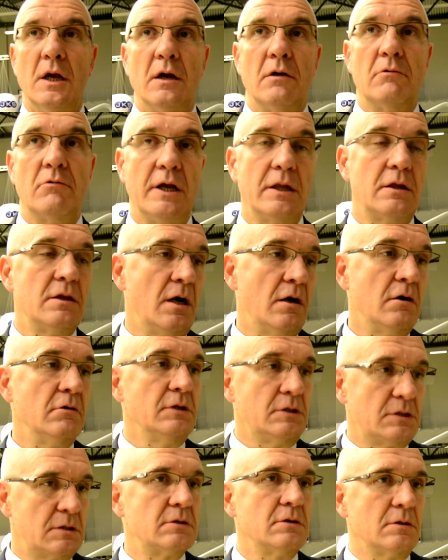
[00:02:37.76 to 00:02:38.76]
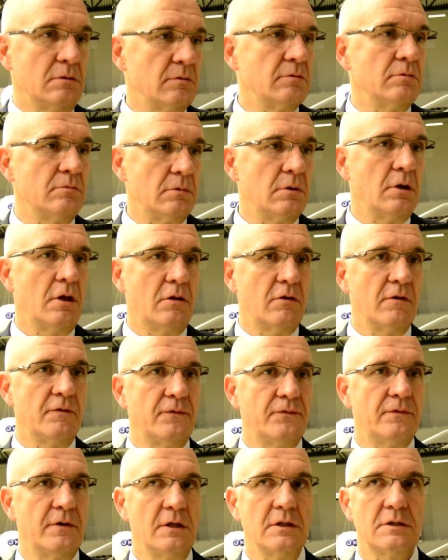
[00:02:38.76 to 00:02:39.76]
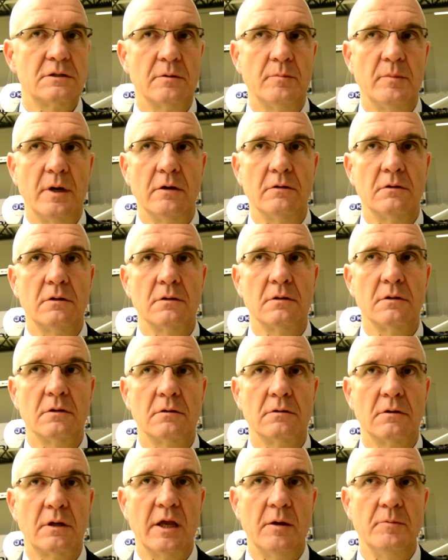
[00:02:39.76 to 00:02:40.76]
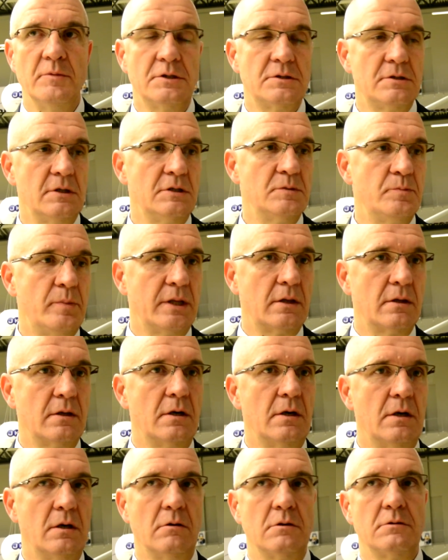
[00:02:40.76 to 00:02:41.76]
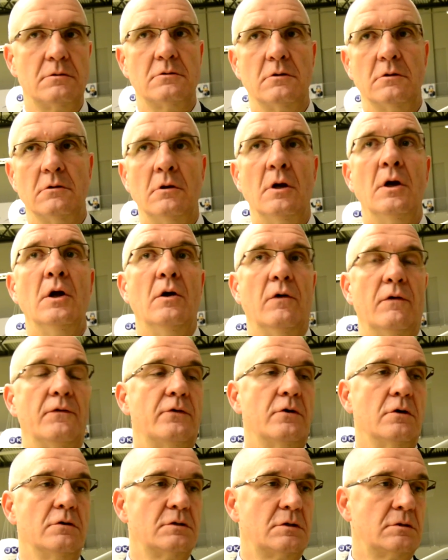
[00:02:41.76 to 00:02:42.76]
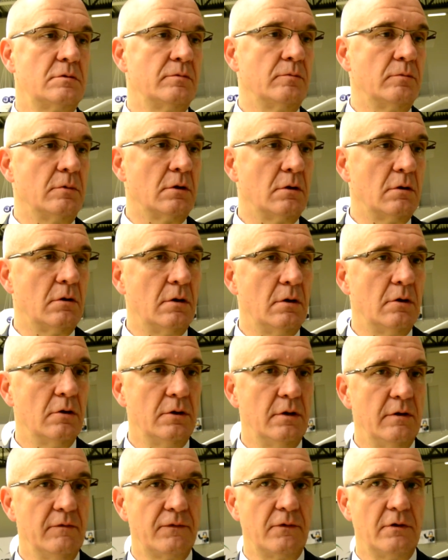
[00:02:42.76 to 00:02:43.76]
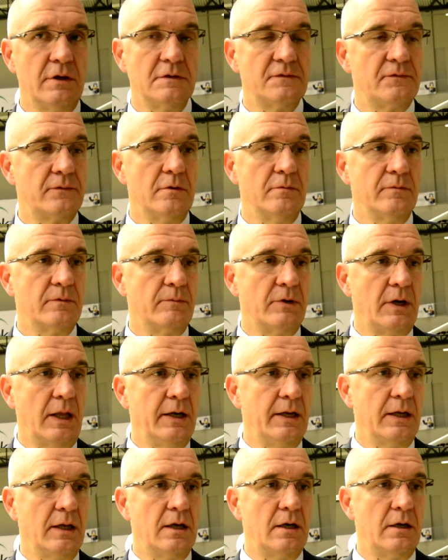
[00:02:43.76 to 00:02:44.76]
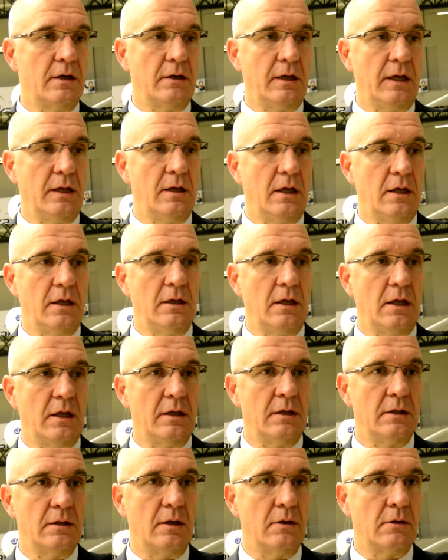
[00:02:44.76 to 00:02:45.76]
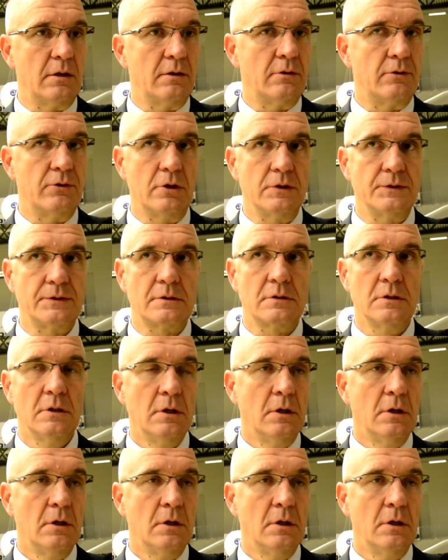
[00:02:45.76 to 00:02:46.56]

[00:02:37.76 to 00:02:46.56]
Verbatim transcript: right now, it's a lot of things about chemistry is better. Also, of course, good influence from Blanigar and, and, and uh, Ross.